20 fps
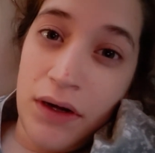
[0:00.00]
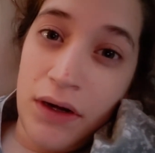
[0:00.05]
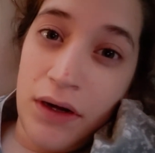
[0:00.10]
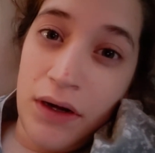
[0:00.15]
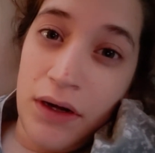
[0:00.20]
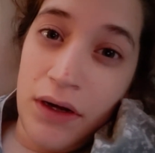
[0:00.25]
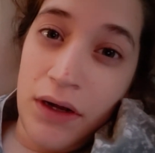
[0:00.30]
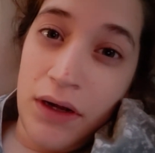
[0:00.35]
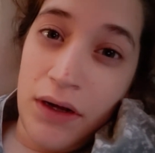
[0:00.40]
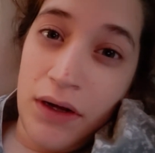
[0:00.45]

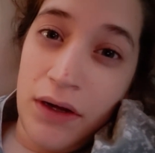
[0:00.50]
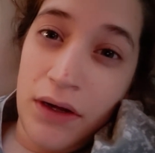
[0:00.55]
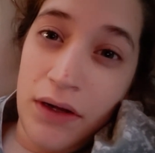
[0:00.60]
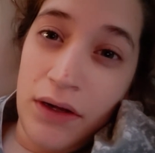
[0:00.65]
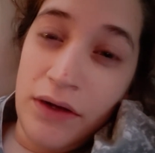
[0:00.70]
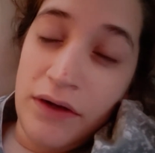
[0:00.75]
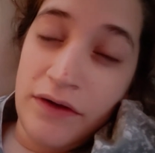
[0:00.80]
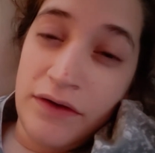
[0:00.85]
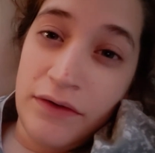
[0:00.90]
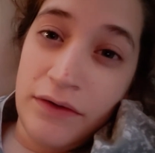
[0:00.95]
I
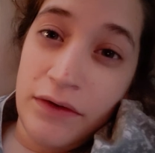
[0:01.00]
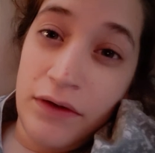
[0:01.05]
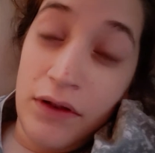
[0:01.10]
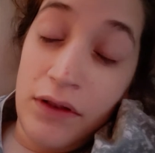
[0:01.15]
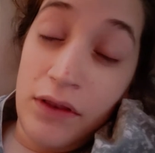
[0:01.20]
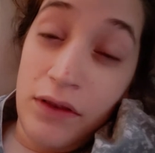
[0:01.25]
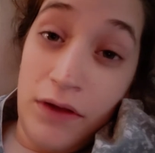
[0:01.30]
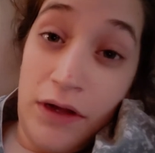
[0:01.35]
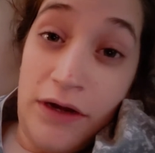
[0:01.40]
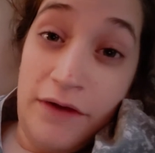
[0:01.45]
got
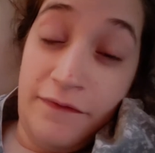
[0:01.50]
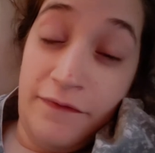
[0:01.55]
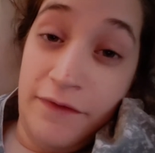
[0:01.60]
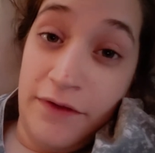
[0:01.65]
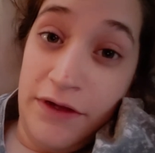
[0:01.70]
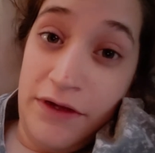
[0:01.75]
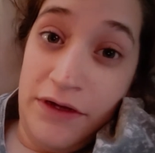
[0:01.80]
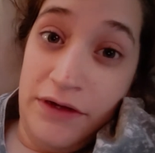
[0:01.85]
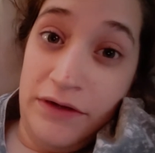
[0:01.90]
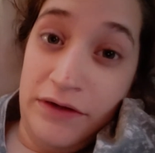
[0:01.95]
a lot of
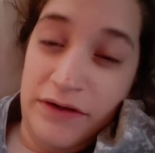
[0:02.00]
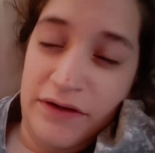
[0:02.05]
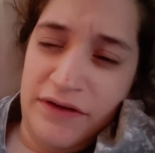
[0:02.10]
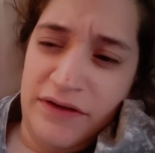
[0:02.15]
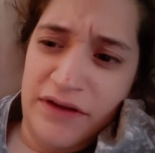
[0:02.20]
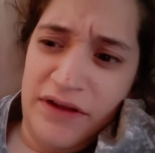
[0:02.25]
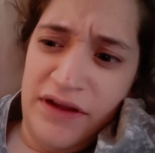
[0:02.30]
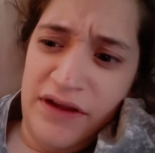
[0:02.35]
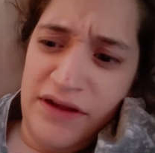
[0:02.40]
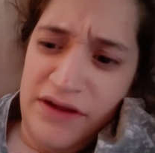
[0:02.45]

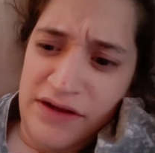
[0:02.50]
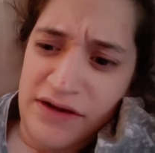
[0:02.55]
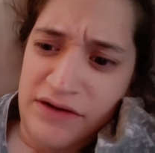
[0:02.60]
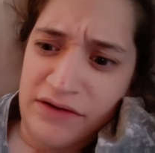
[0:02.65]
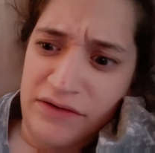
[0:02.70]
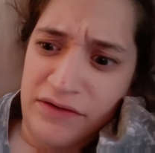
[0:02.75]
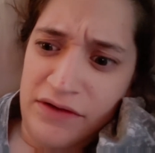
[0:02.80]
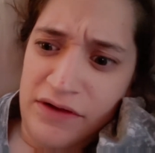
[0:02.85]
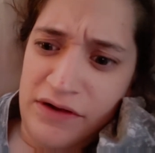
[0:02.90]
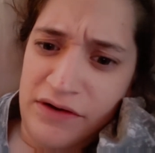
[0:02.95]
things and
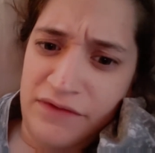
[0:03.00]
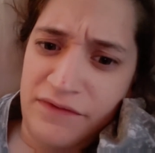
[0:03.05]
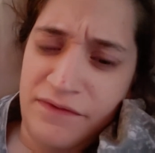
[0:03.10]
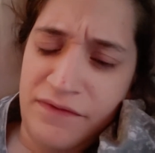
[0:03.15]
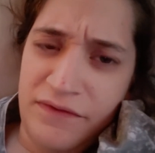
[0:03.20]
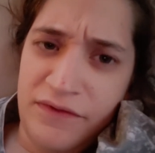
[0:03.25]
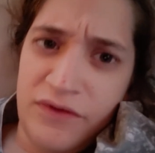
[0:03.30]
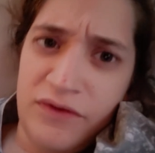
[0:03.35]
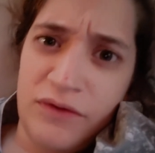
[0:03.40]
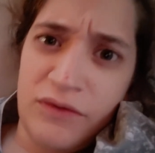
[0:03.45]
a lot
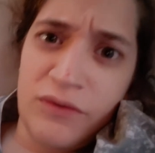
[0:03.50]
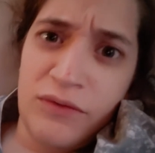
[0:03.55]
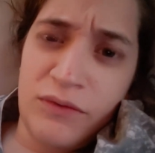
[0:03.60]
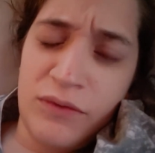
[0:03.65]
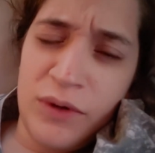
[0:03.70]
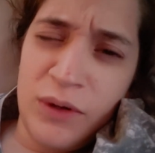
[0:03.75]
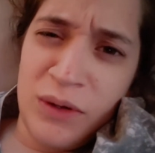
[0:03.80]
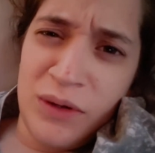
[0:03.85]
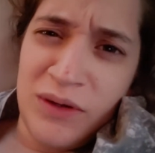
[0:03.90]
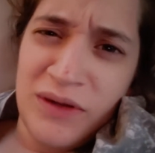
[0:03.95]

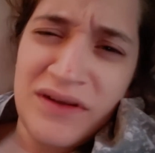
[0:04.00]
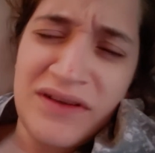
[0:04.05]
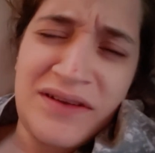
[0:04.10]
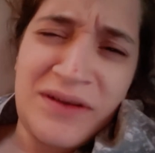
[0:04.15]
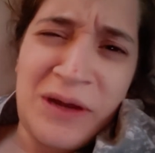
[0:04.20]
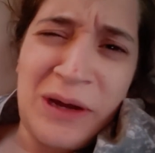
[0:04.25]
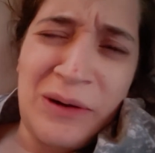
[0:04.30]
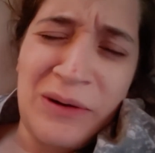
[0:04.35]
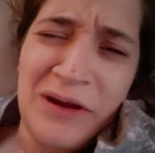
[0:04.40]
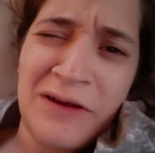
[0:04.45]
of
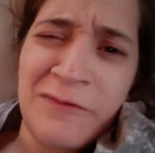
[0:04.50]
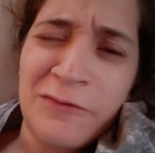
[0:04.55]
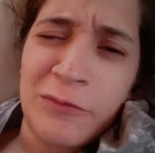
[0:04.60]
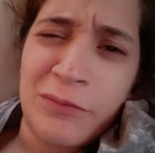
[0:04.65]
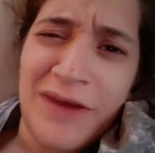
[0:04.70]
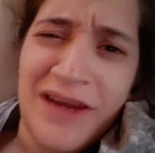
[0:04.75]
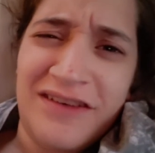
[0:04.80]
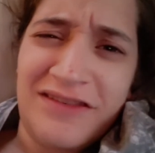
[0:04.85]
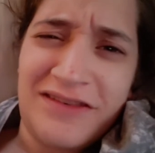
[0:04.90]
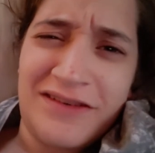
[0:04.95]
scary
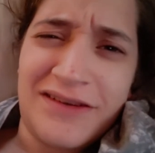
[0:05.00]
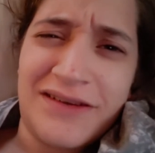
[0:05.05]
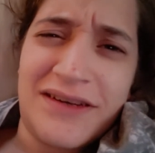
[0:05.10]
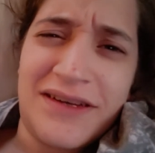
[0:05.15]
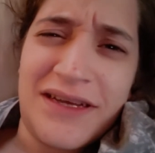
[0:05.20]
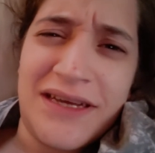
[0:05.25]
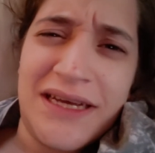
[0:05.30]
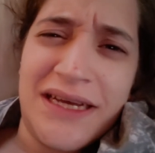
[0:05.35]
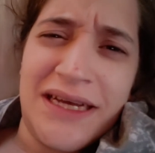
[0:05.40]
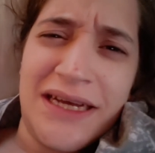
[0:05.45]

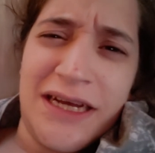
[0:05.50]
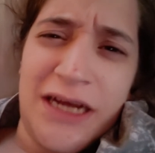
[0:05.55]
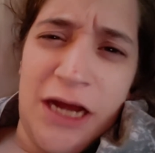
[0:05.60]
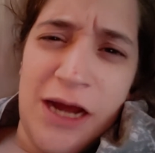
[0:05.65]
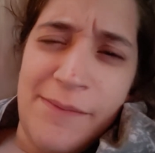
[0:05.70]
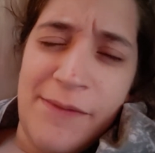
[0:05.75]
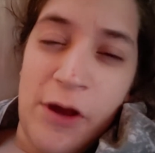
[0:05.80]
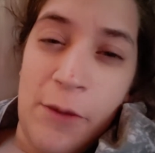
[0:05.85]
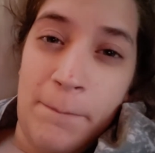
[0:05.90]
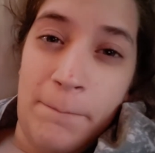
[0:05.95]
information
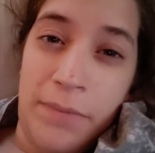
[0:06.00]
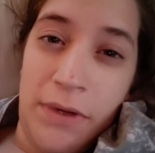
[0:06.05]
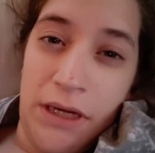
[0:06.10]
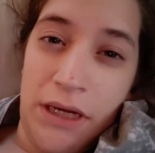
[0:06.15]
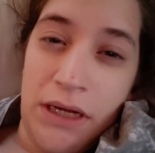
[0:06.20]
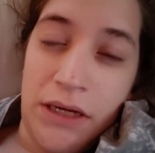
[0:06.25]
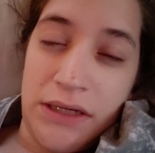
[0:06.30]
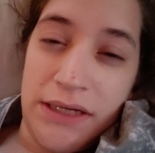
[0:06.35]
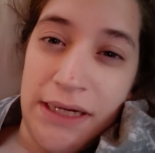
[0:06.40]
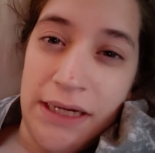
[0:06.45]
about
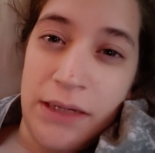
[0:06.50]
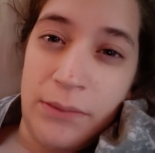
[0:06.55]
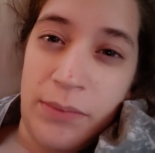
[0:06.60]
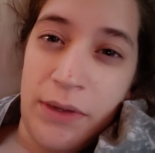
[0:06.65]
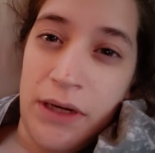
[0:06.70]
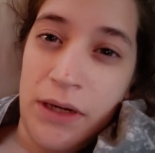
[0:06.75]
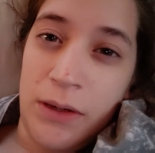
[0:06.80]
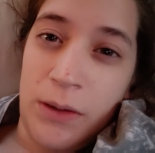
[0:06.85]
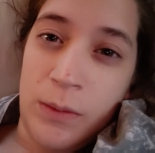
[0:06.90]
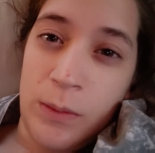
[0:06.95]
being a
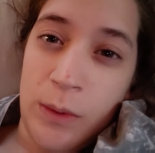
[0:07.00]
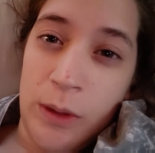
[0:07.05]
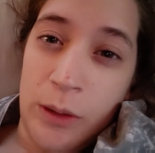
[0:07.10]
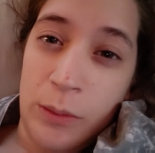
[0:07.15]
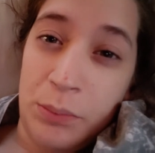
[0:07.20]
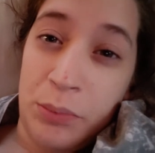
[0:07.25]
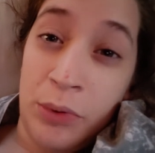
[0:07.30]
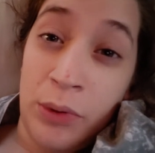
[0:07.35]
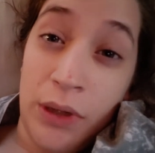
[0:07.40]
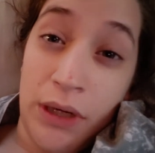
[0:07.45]
diabetic
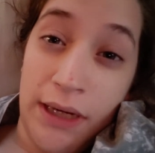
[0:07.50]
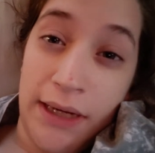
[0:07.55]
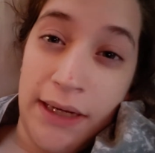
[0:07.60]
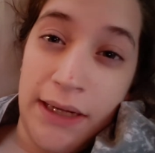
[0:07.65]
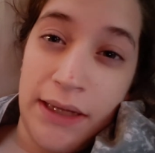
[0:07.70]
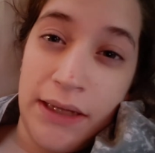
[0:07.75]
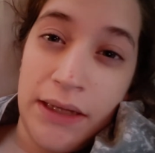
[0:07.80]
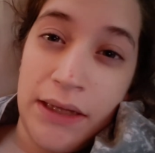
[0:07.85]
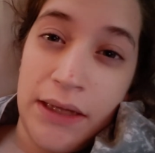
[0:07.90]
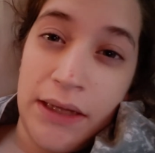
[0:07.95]
while
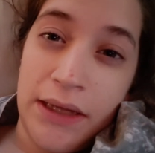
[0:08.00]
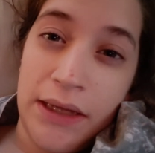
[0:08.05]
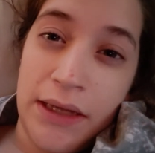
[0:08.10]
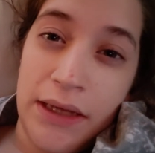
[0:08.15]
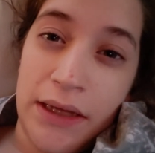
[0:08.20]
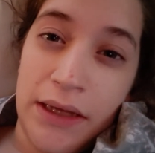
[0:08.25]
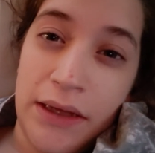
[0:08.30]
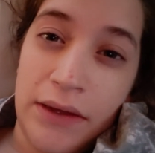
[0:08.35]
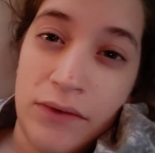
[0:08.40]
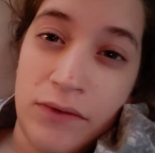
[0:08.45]
pregnant.
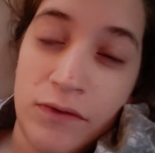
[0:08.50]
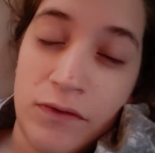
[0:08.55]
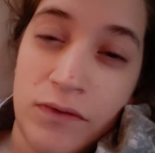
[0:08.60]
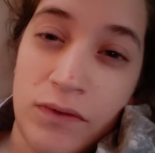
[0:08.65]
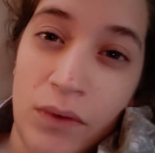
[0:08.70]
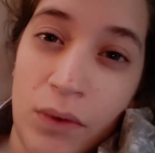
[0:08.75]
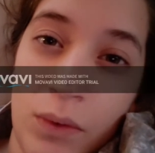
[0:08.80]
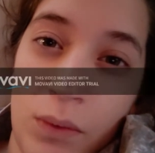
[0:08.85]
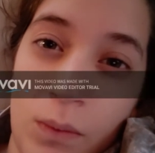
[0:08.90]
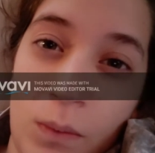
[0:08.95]

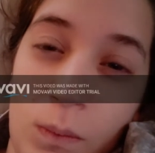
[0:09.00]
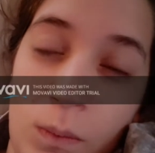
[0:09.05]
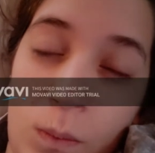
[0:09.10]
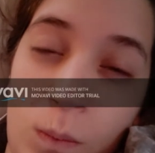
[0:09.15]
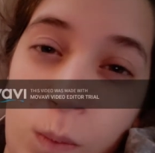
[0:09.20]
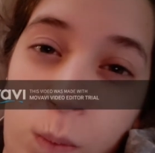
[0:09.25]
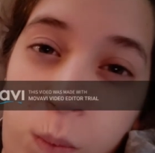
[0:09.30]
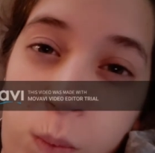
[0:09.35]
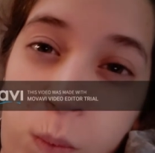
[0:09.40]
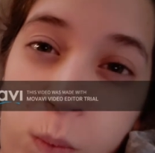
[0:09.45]
So
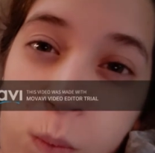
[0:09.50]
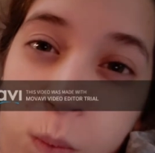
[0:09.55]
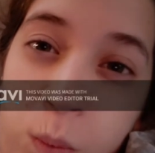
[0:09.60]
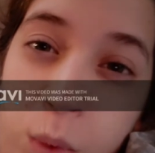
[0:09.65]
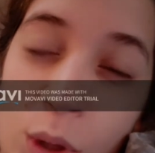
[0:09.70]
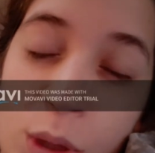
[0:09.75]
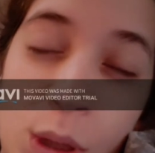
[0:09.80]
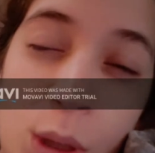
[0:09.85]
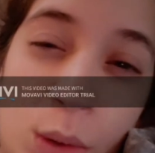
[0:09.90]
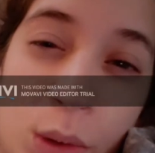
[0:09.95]

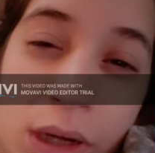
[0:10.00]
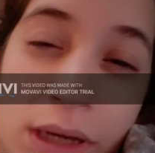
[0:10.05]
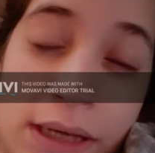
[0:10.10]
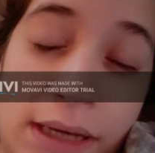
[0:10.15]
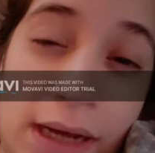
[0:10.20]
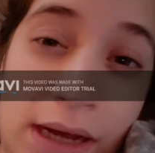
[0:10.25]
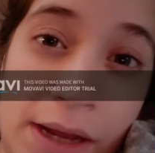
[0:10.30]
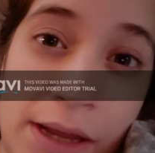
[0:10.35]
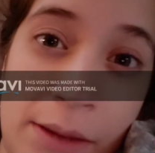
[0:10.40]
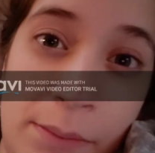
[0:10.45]
when you're a
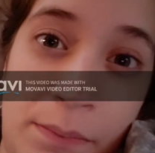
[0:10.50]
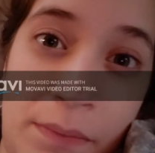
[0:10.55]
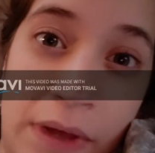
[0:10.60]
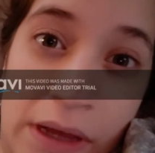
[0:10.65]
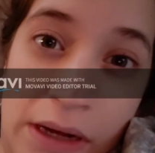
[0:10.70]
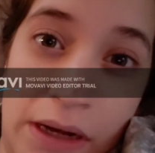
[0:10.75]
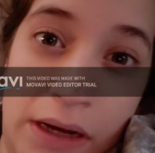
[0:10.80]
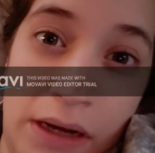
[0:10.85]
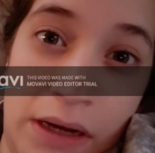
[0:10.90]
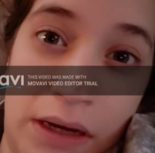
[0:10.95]

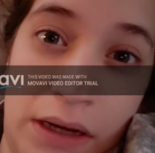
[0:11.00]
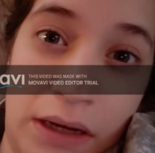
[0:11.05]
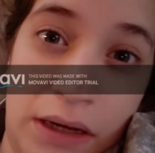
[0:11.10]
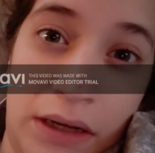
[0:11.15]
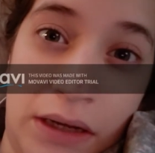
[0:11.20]
diabetic